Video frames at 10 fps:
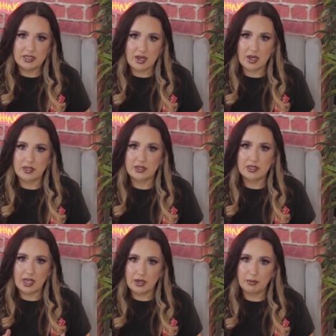his
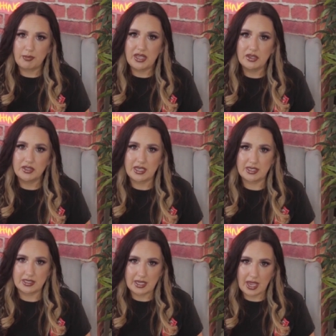guns and appealed
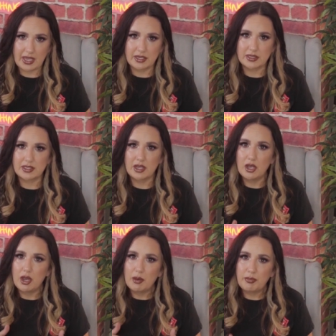his case
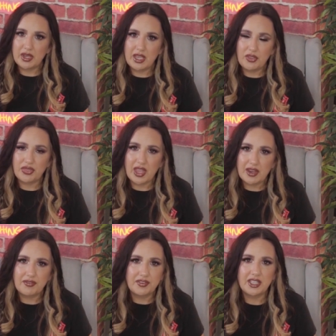but he
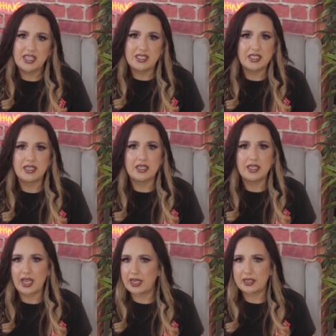thankfully
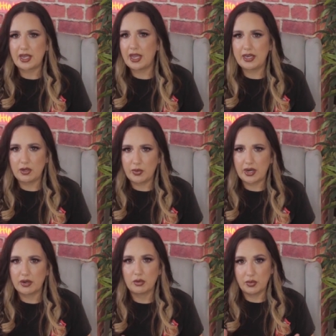didn't get
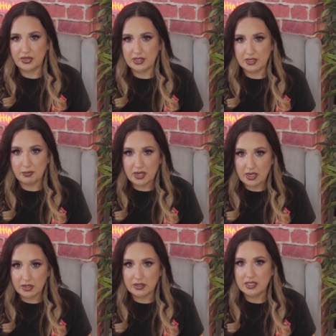anywhere with his
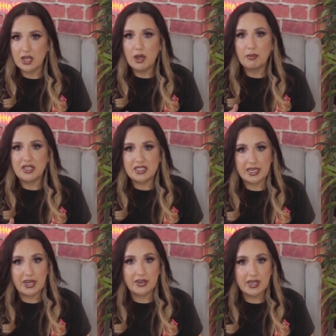appeals. But
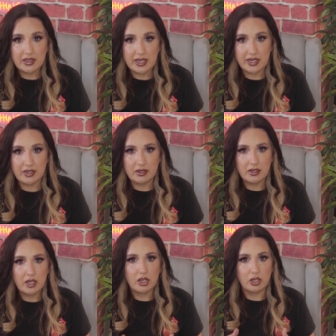Terry
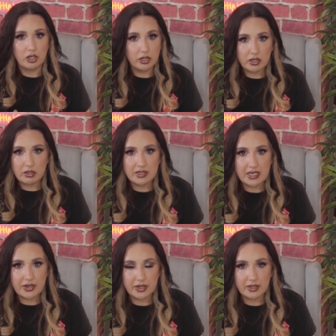Lynn, good old
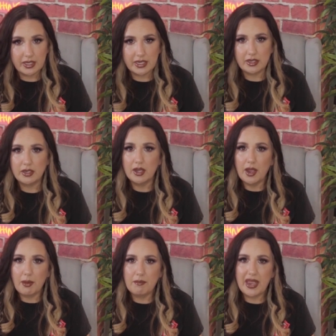Terry Lynn,
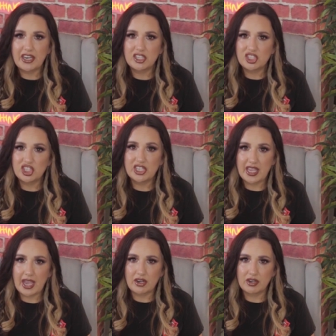managed to
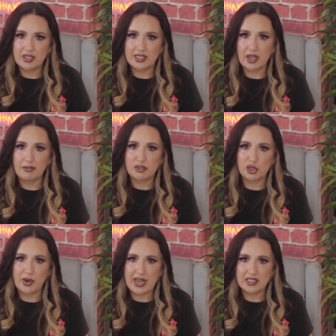get herself
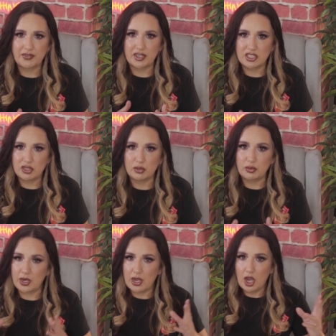transferred
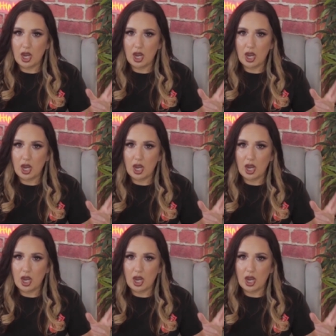to